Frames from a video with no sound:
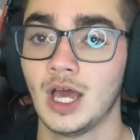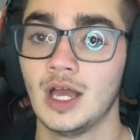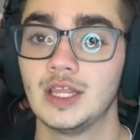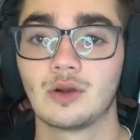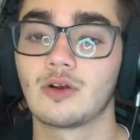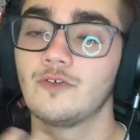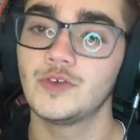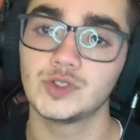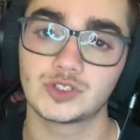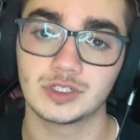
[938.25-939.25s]
There are a few
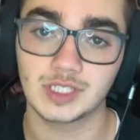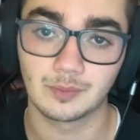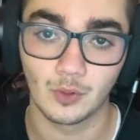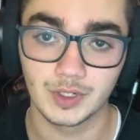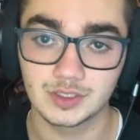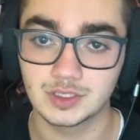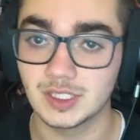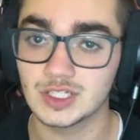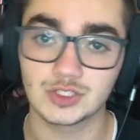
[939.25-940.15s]
streams that pointed to this.